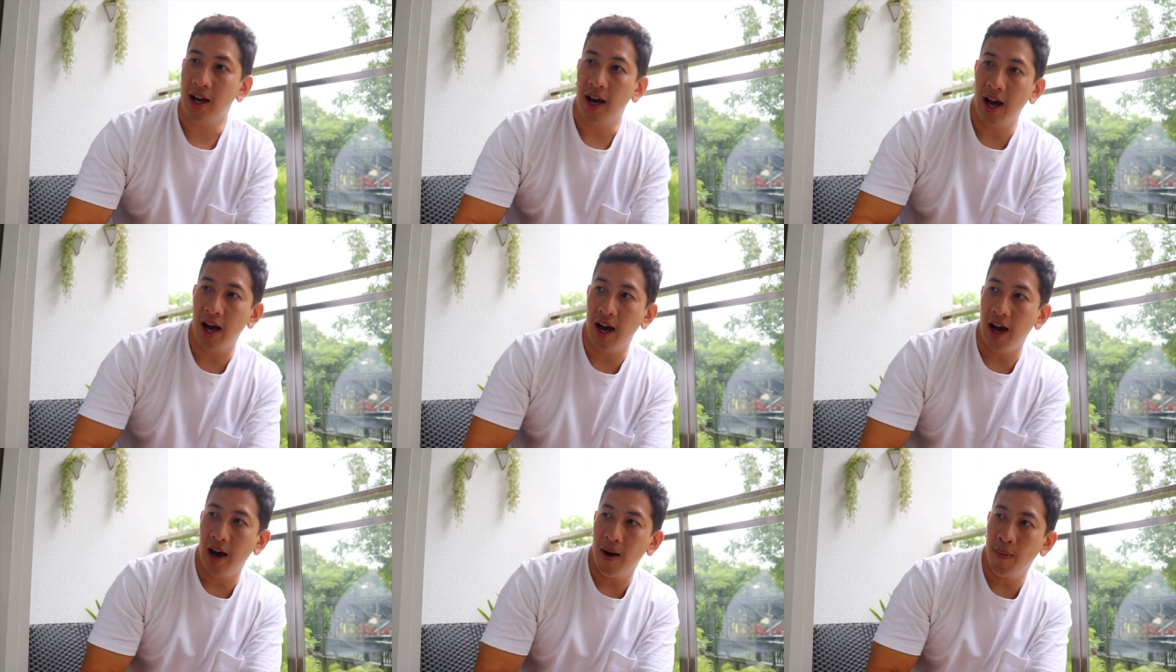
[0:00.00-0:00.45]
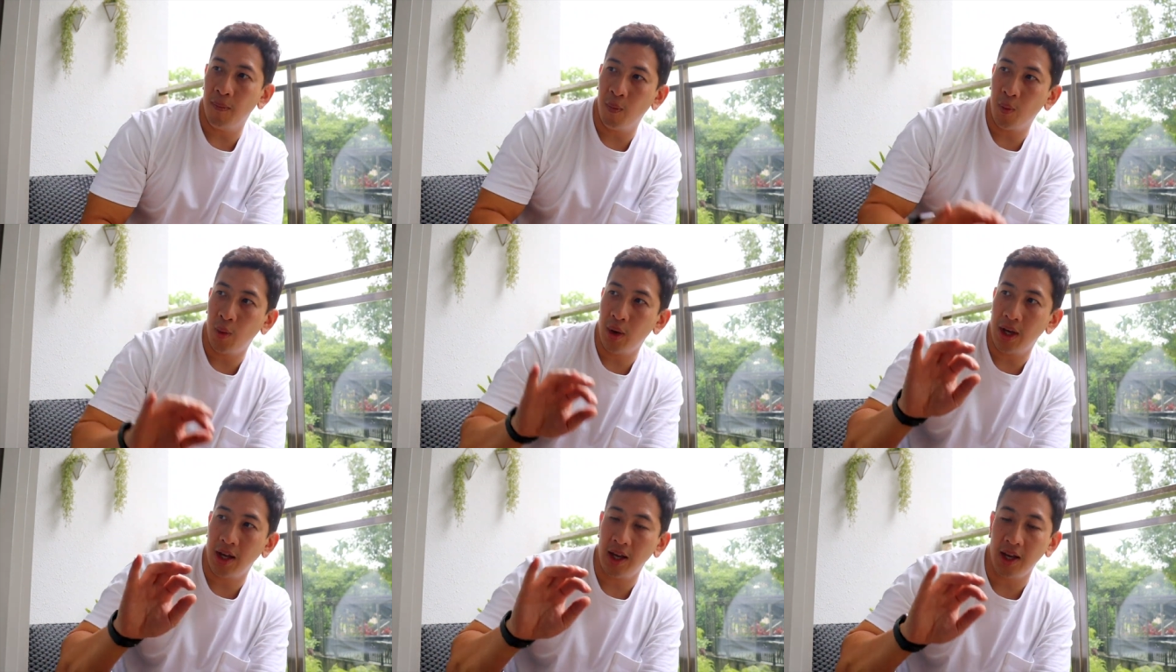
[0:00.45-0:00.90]
Um,
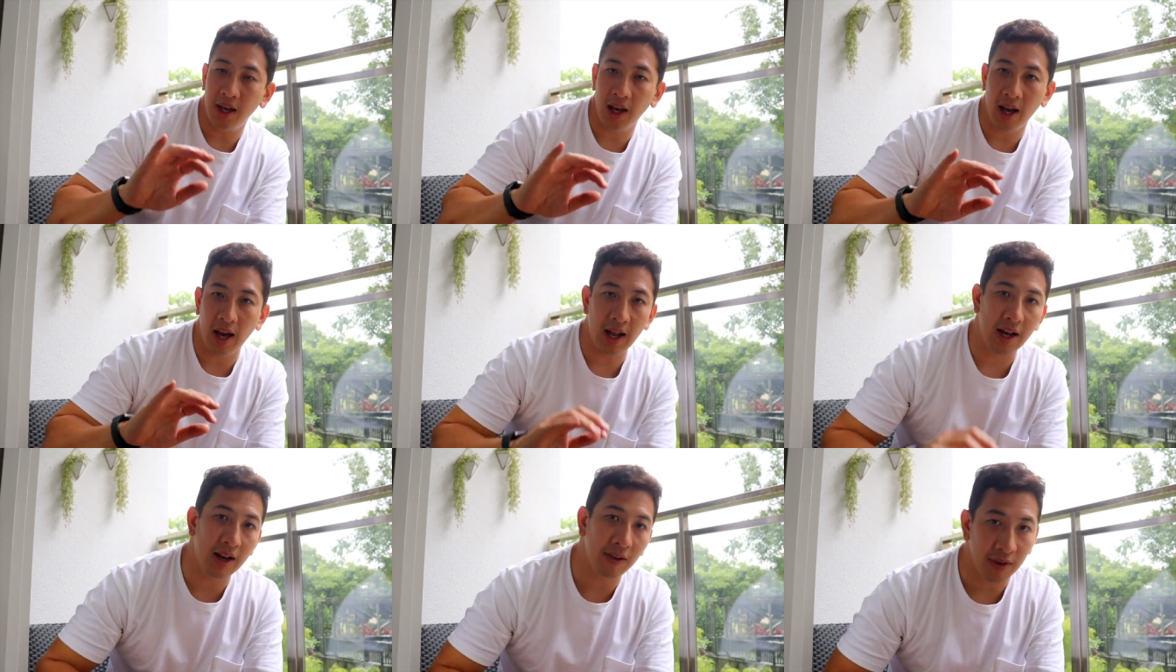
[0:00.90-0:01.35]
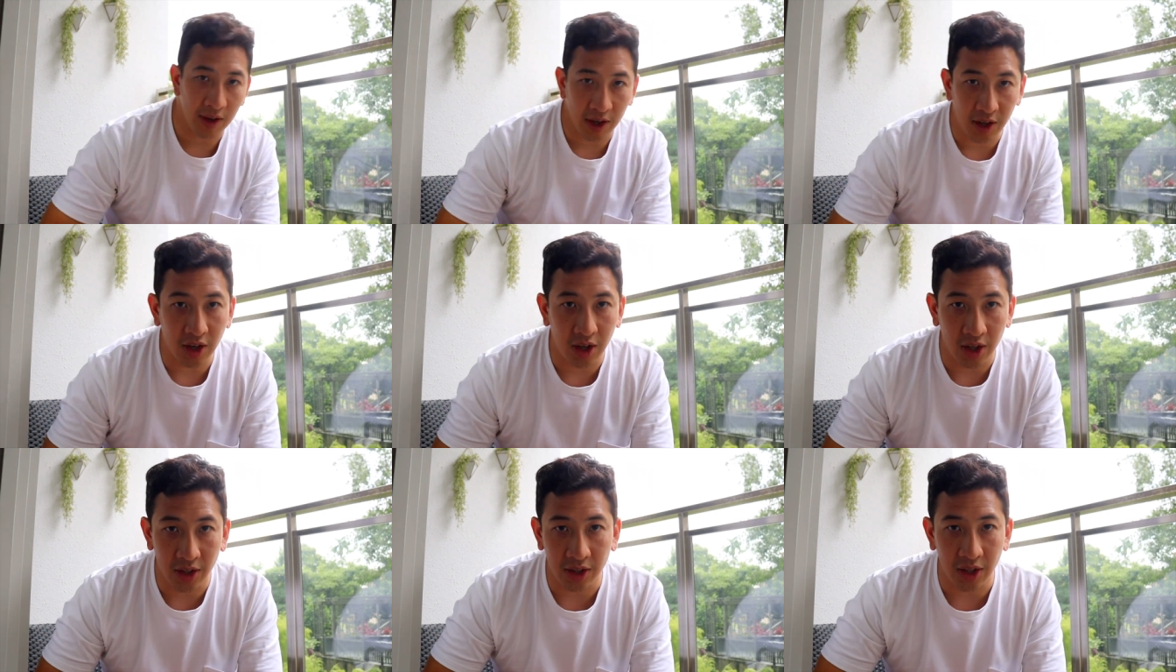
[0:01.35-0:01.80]
we live in a
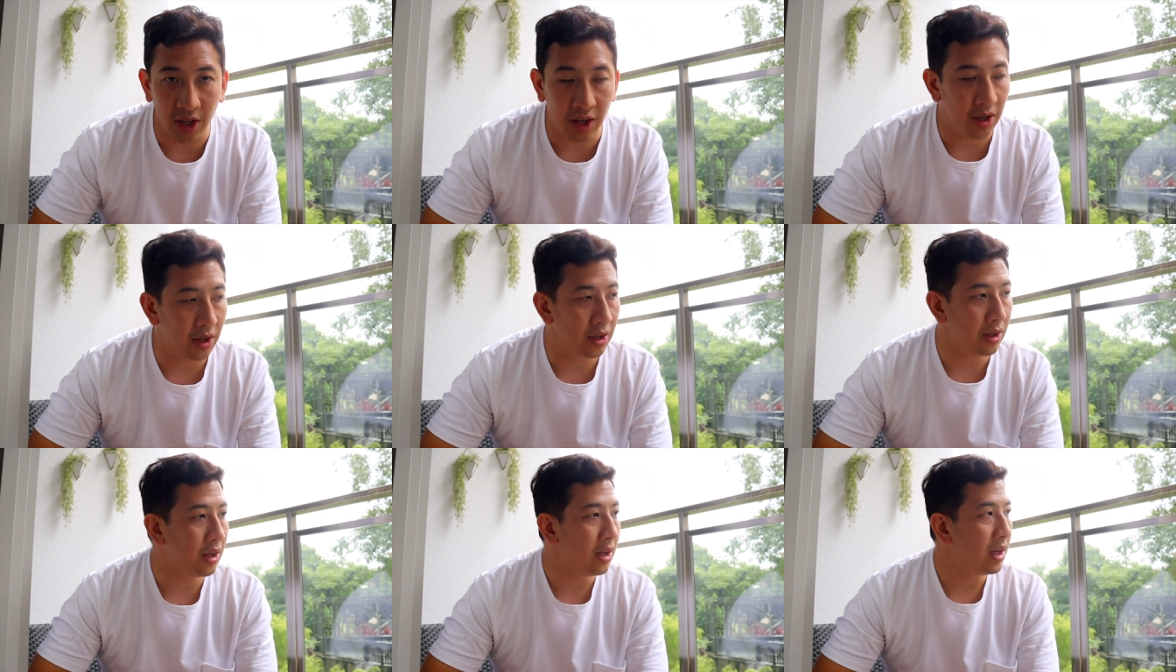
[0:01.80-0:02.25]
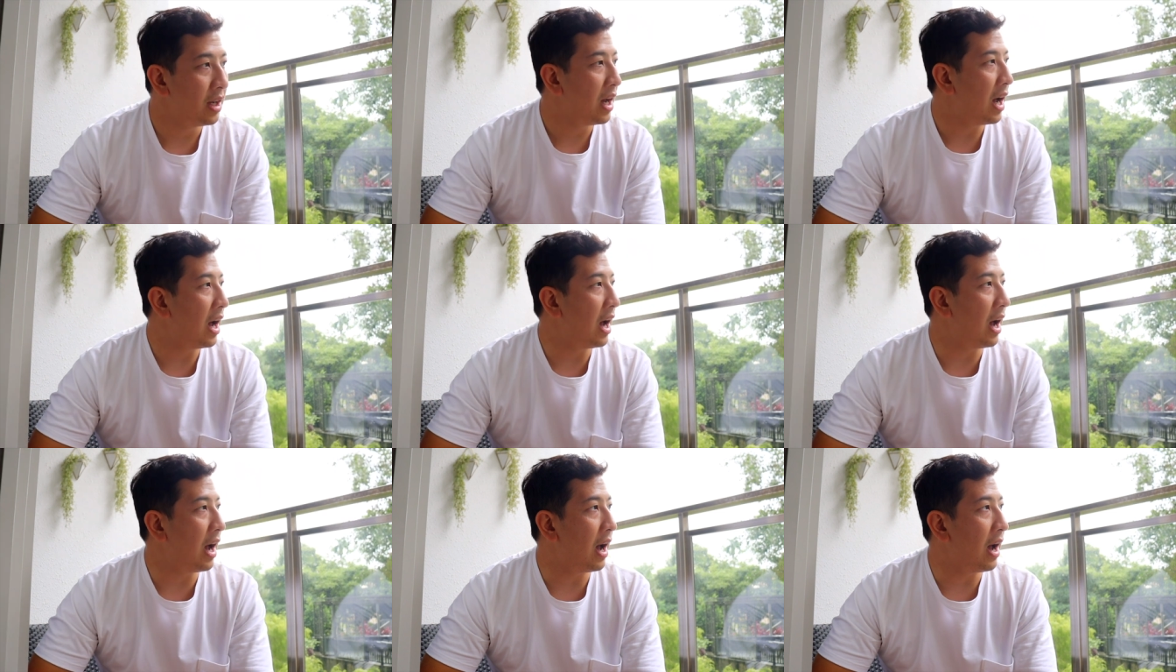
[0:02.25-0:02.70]
condo
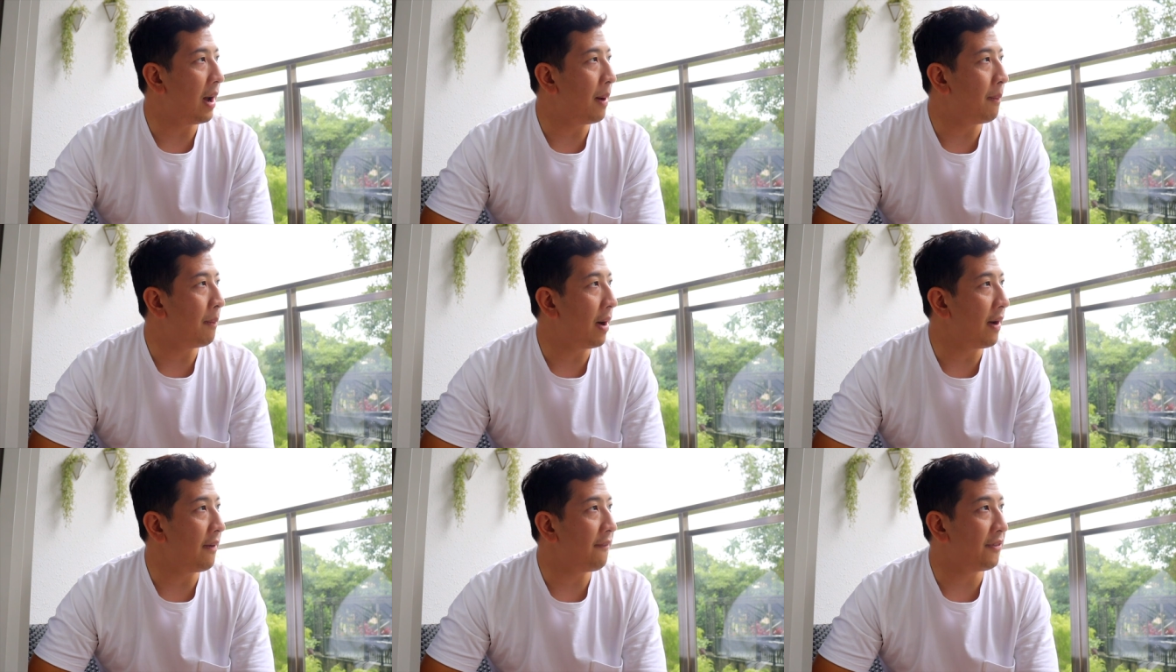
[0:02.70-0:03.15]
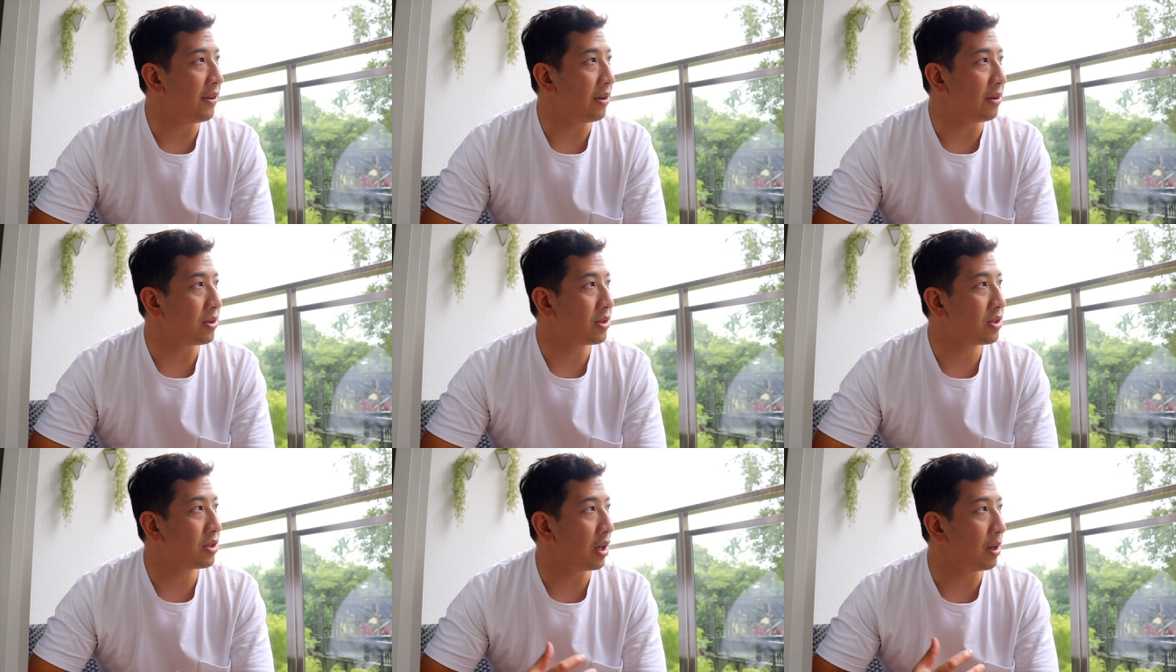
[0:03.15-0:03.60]
um, I
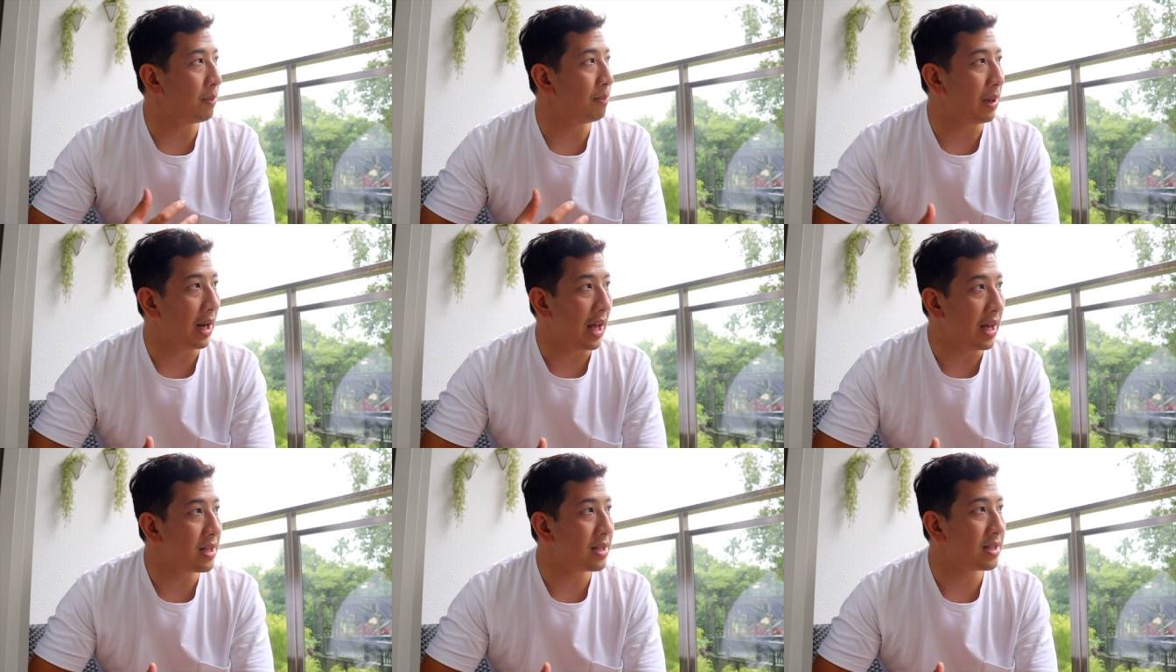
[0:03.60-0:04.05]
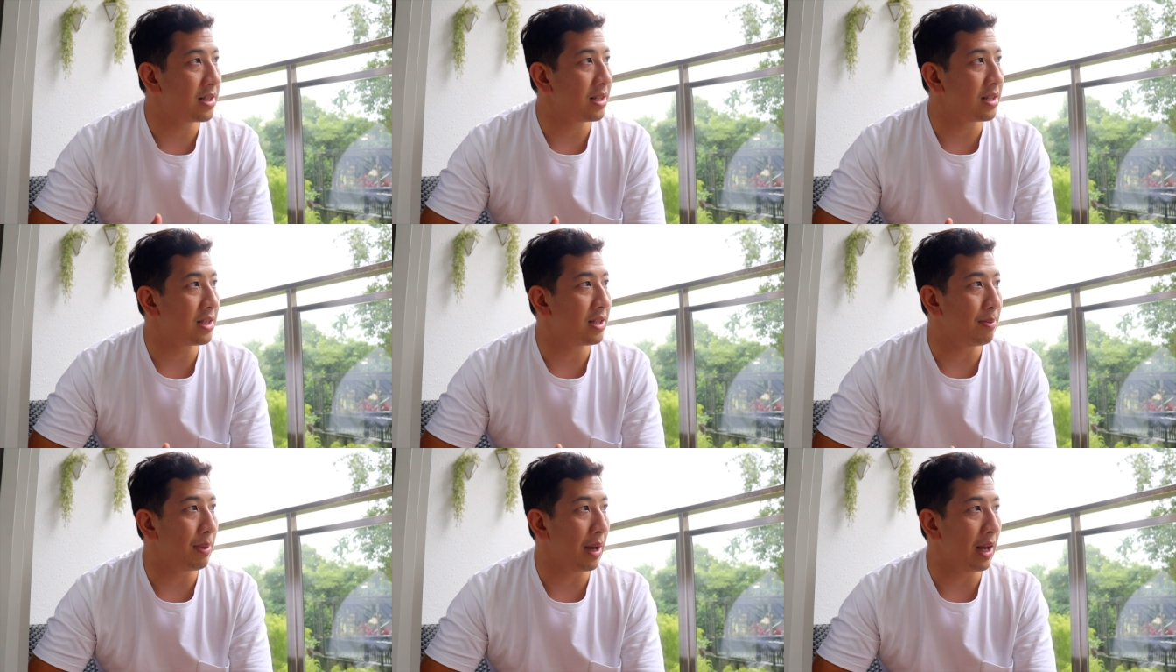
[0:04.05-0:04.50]
feel so
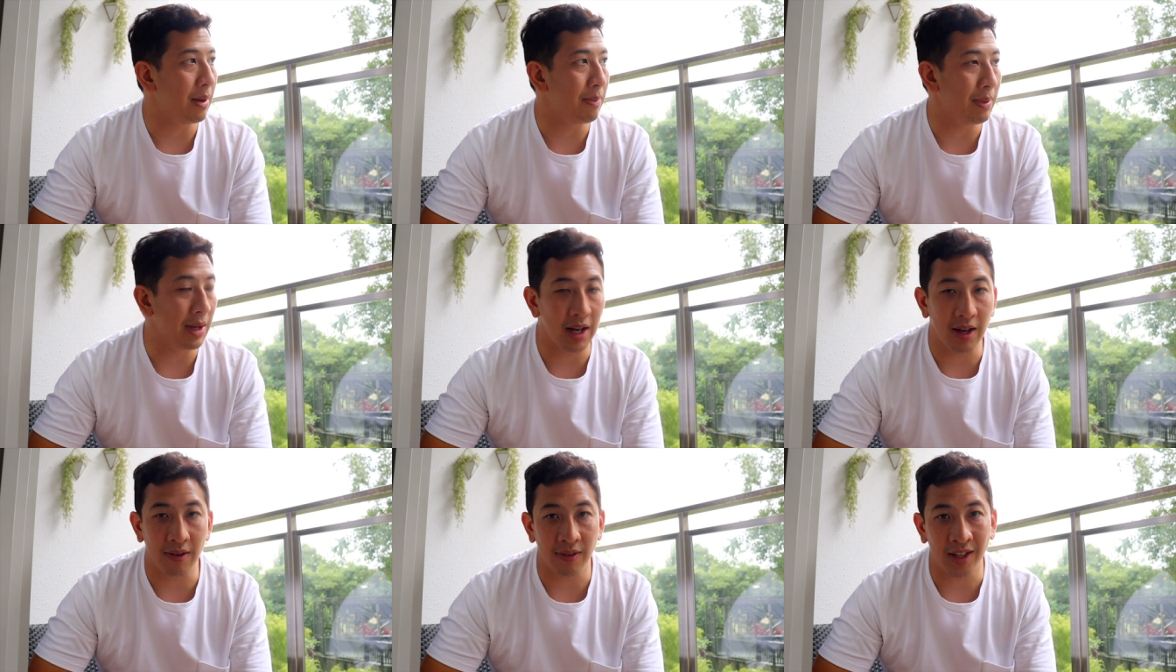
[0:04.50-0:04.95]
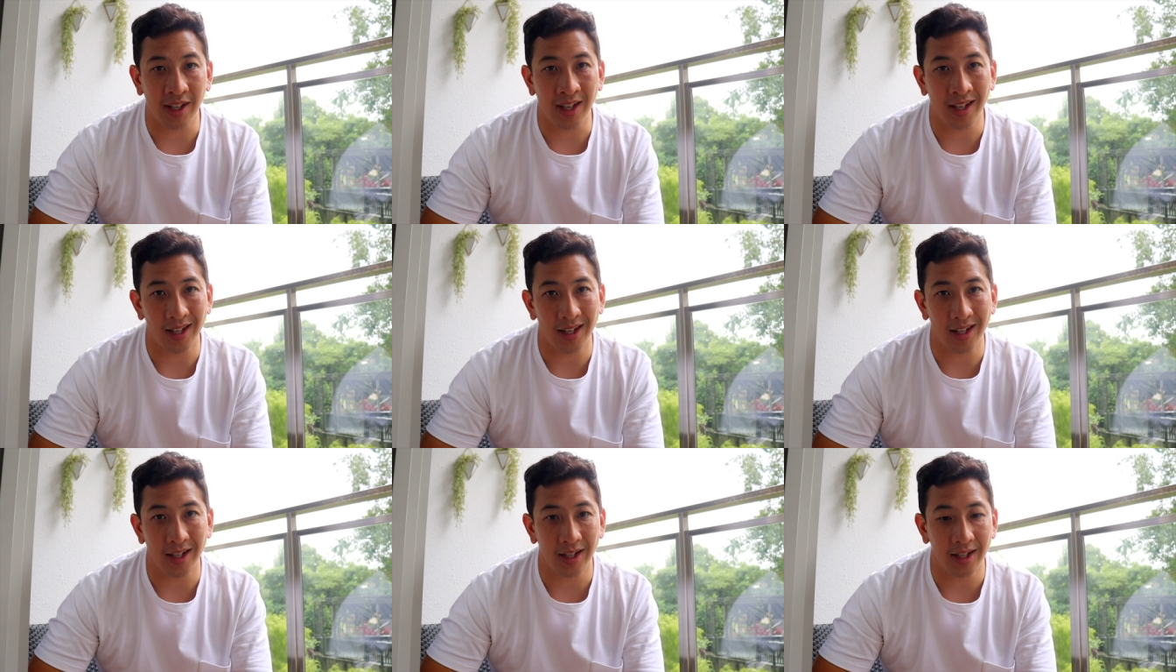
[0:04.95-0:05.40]
blessed to be able to be living
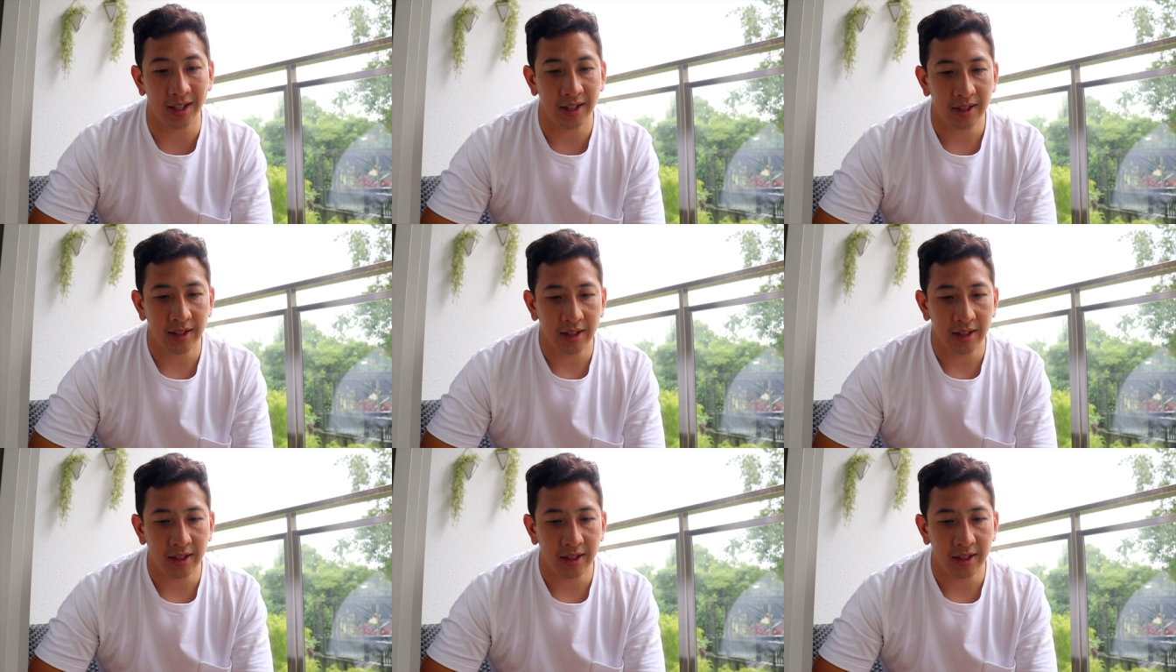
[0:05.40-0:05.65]
here.